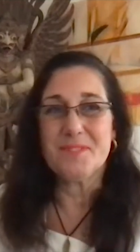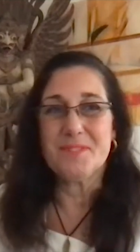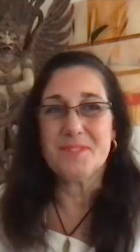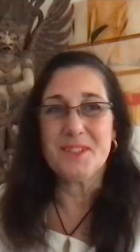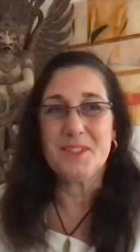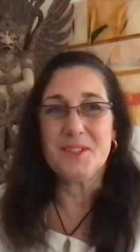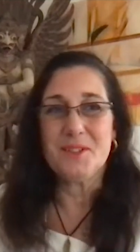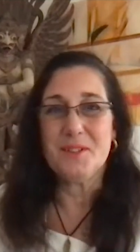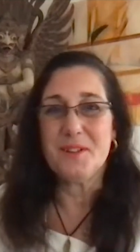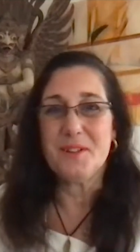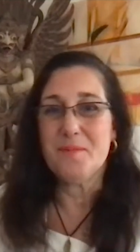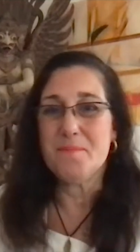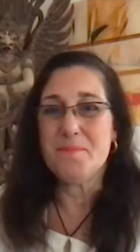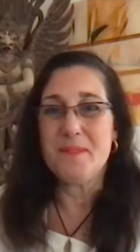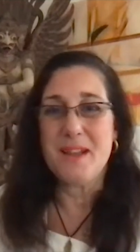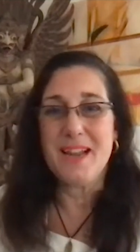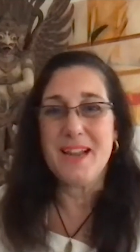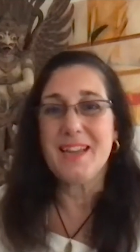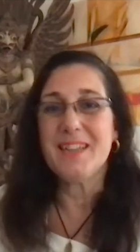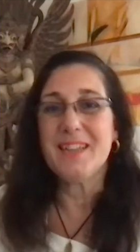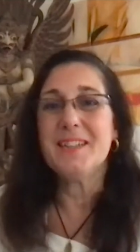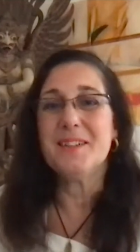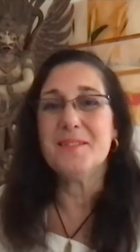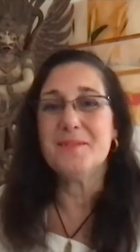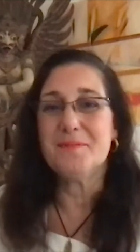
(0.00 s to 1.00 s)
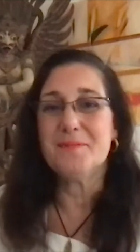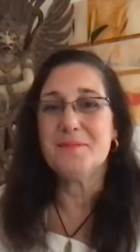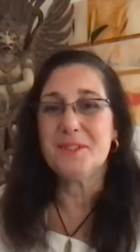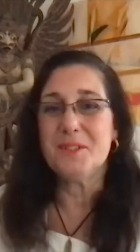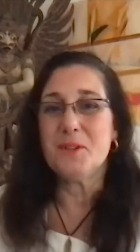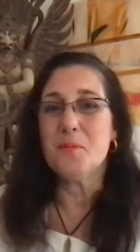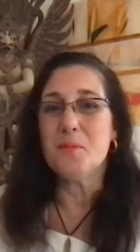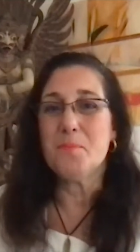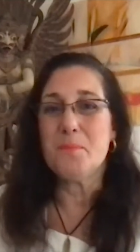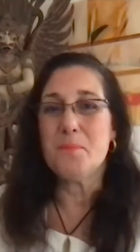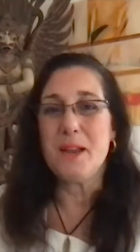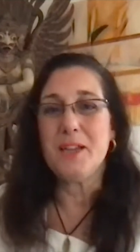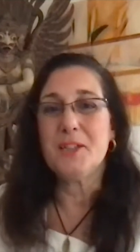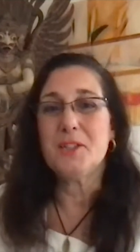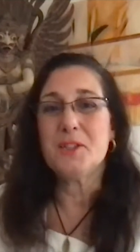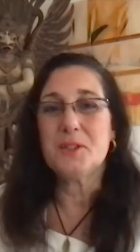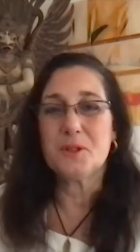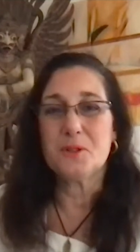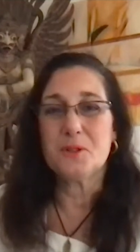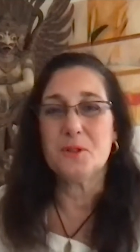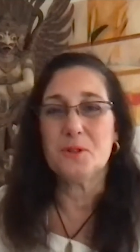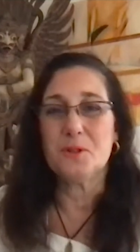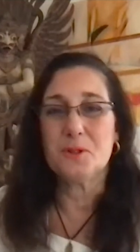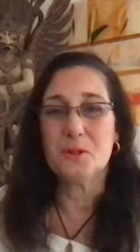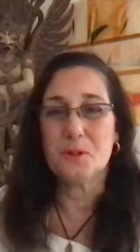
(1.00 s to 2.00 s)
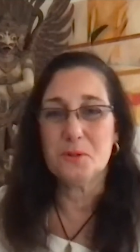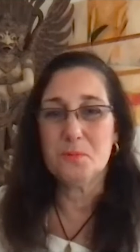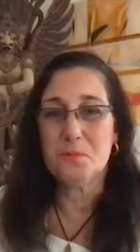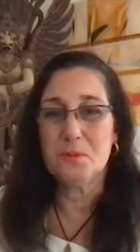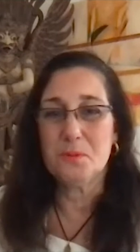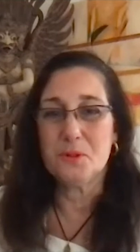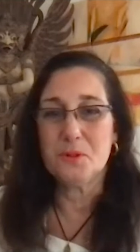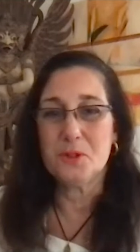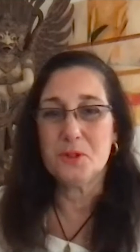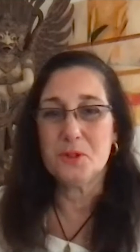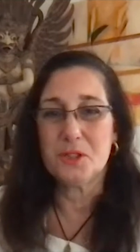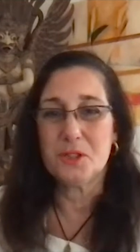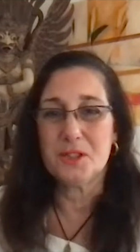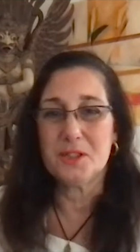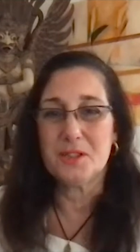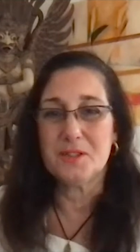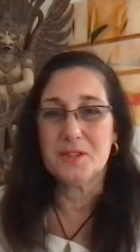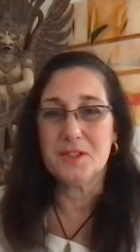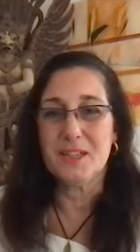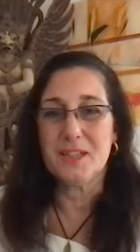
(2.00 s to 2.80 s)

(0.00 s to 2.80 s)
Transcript: you have made a major contribution.